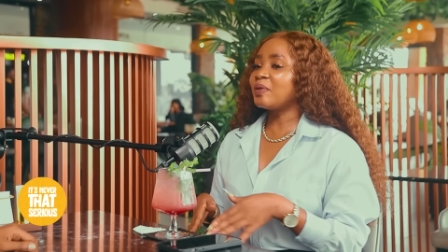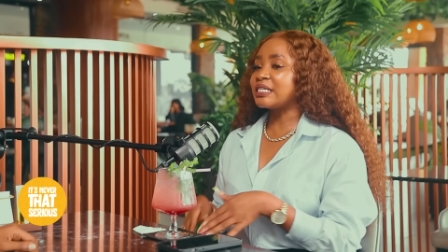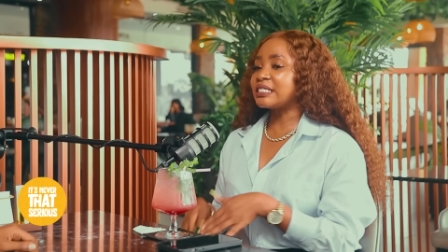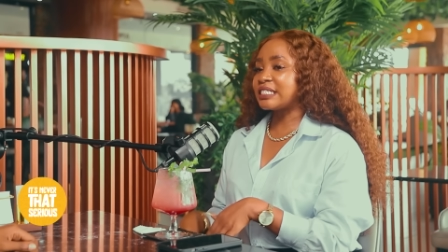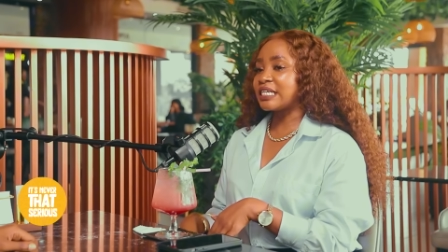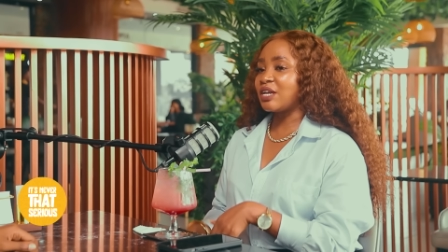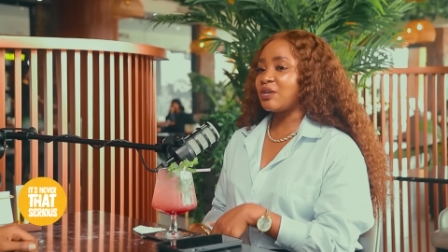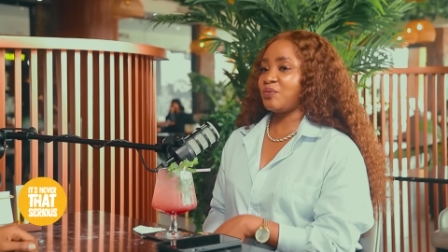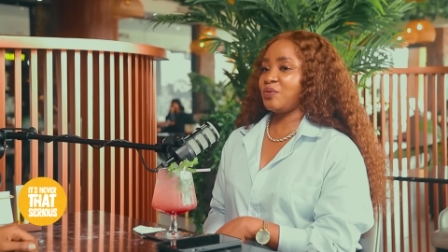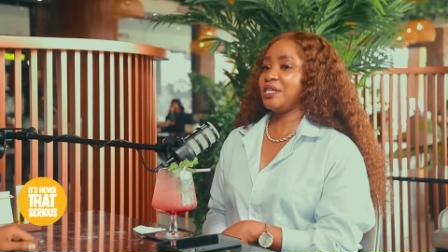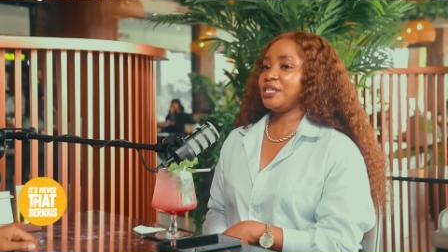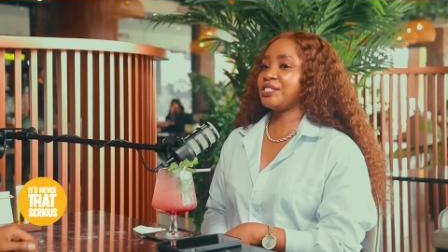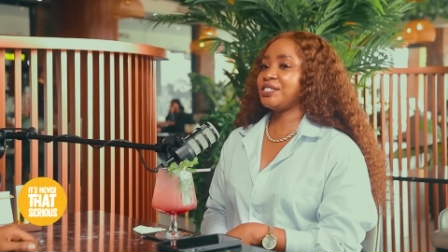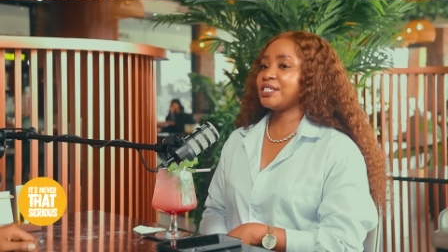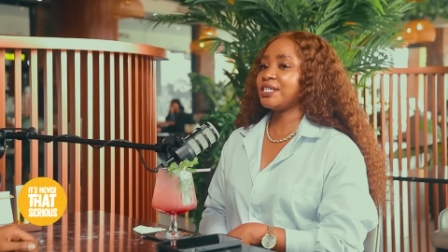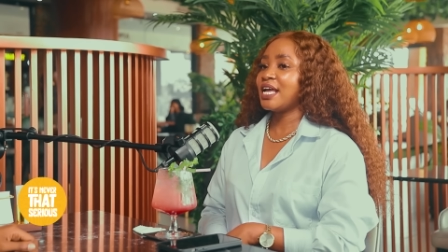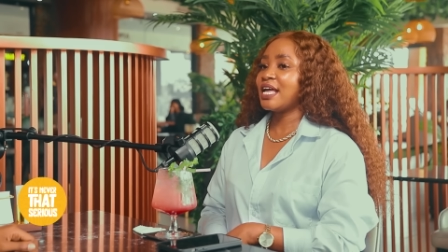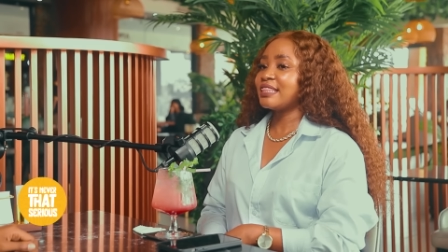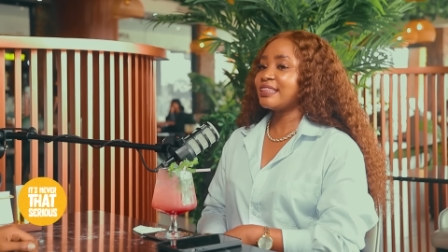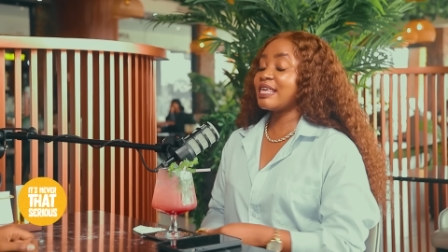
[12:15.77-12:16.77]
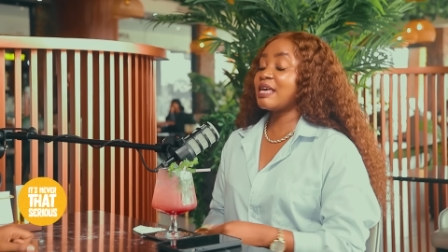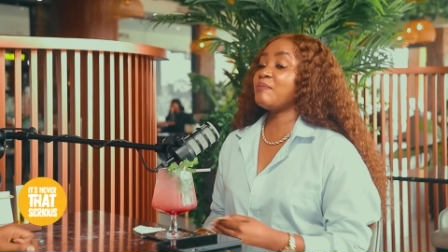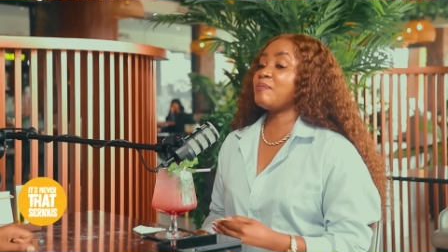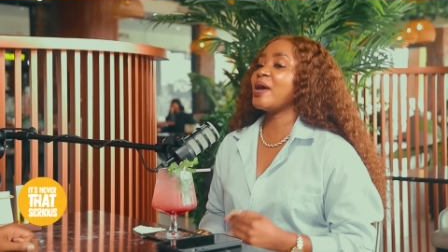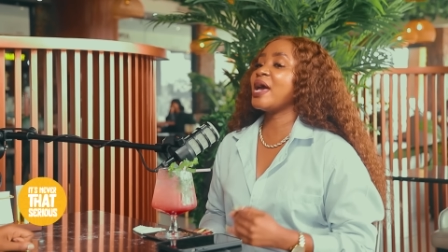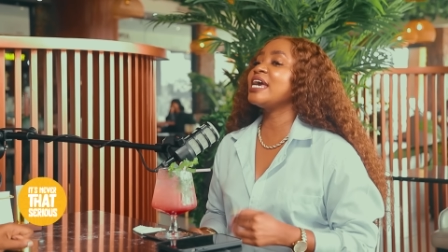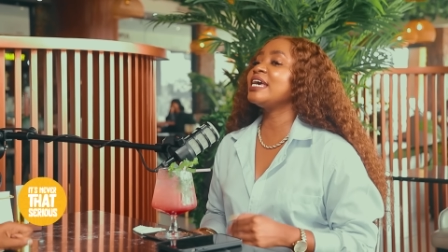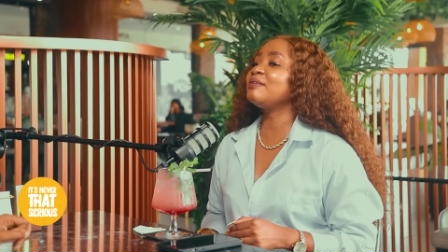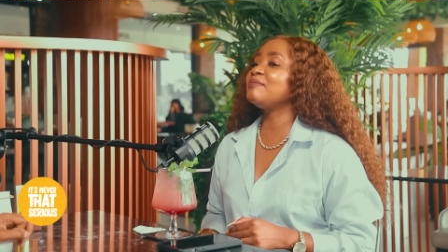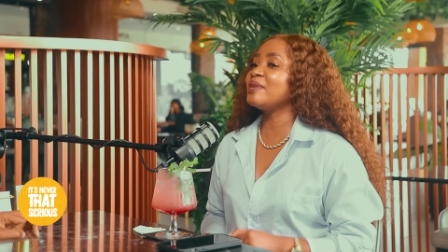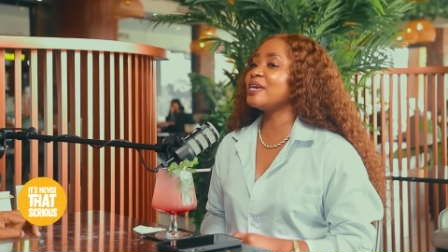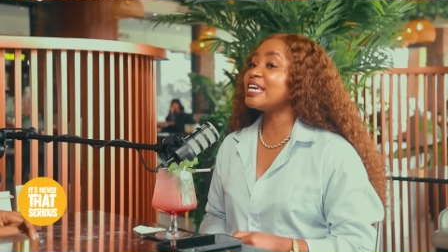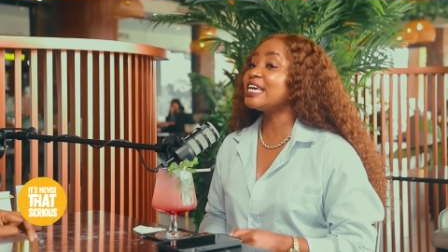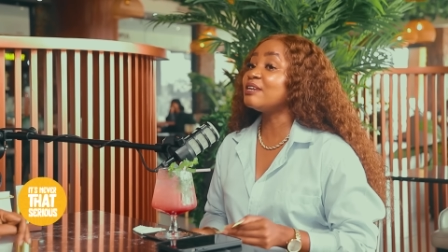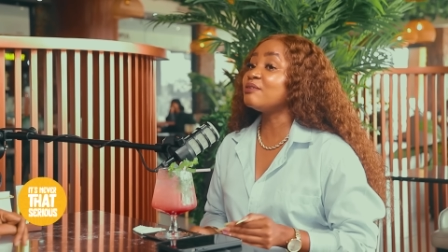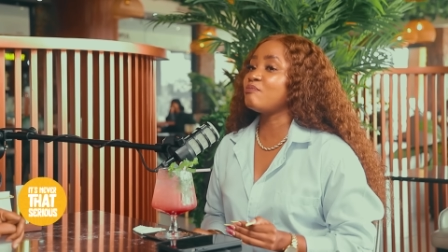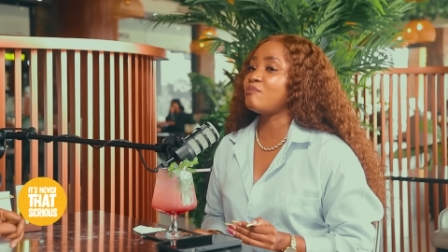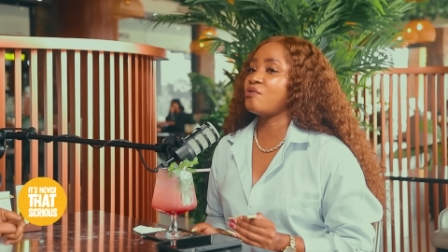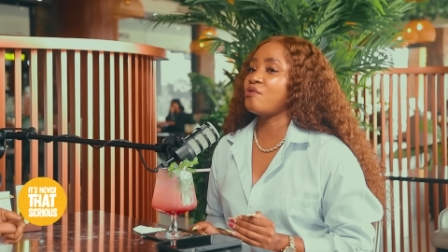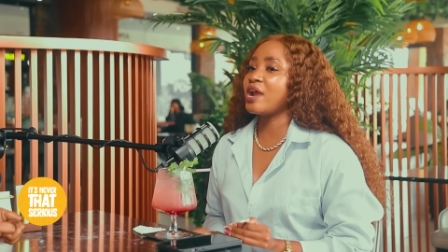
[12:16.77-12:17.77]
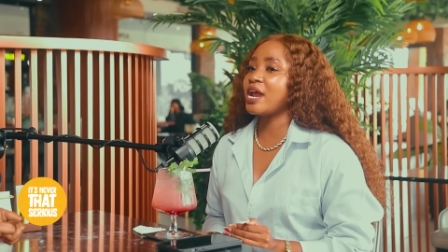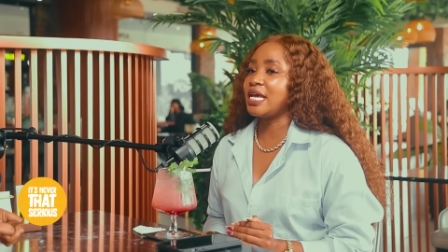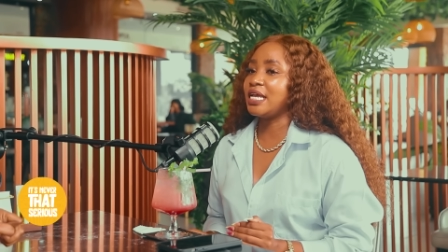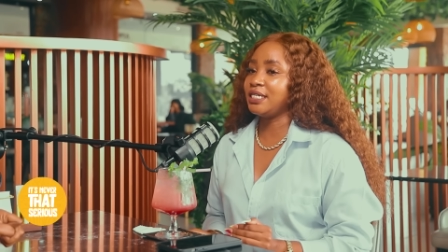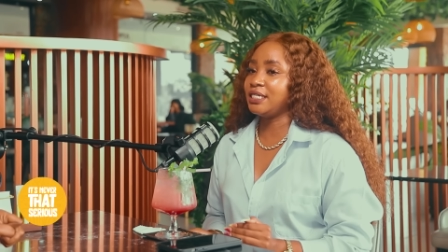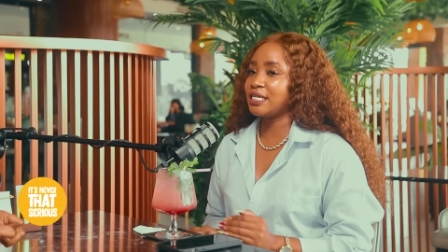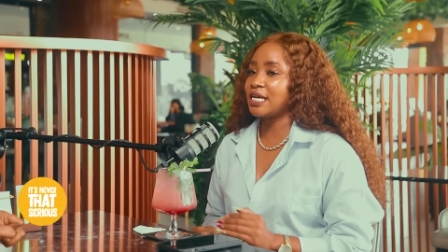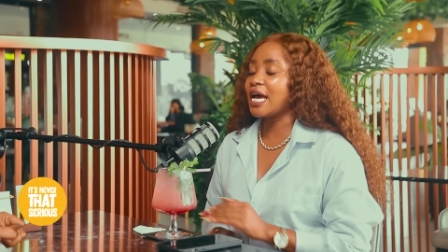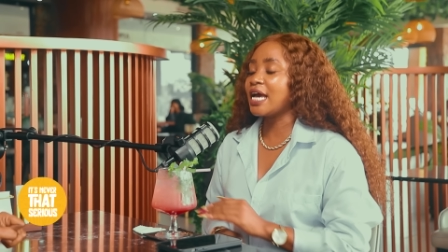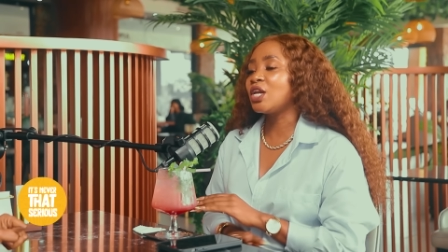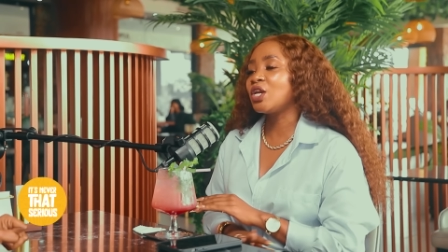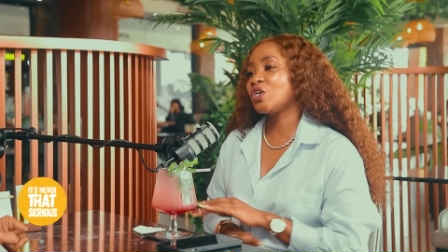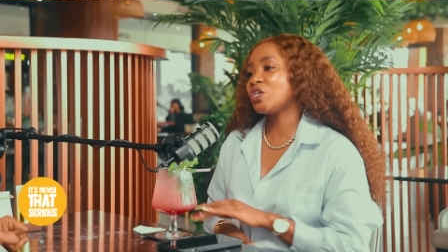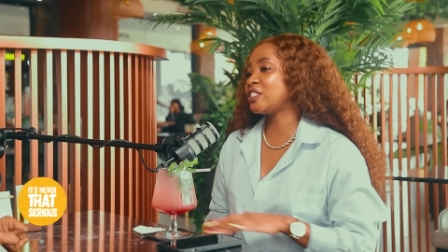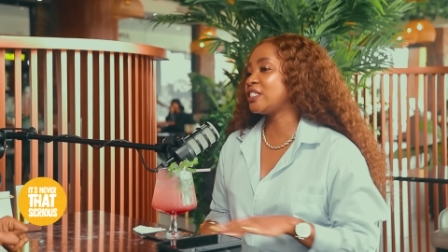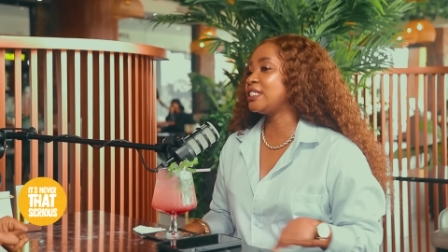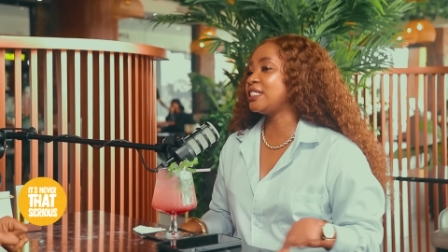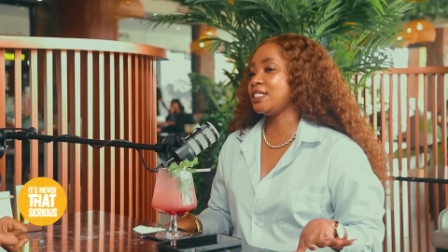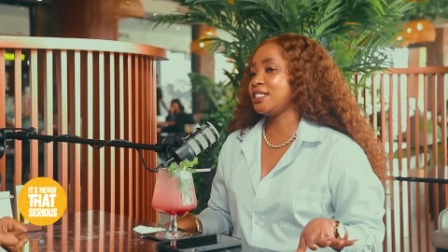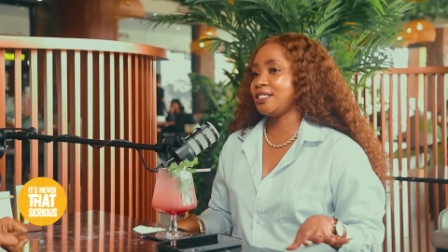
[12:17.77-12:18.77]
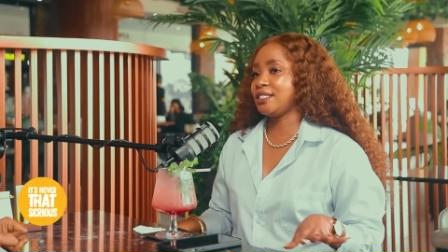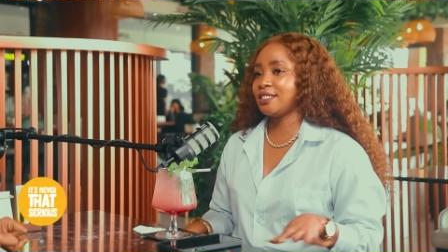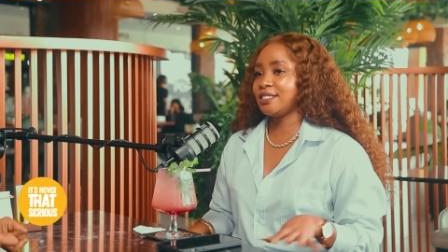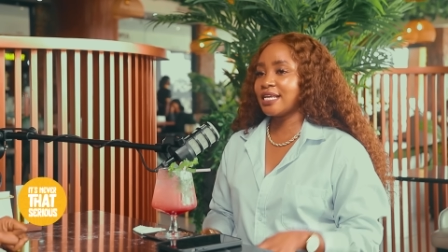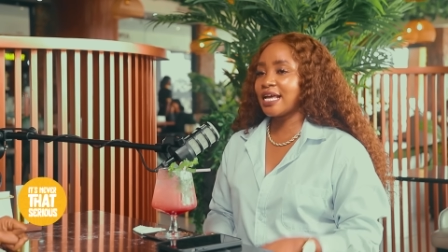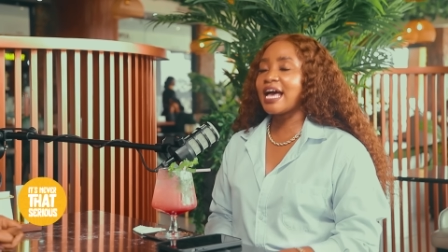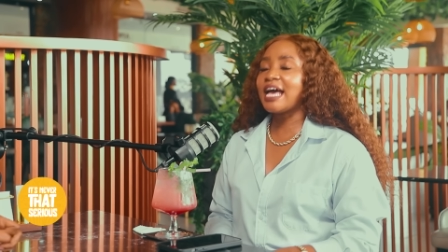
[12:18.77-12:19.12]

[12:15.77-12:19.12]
me a sandwich. They paid me in bread. I lost it.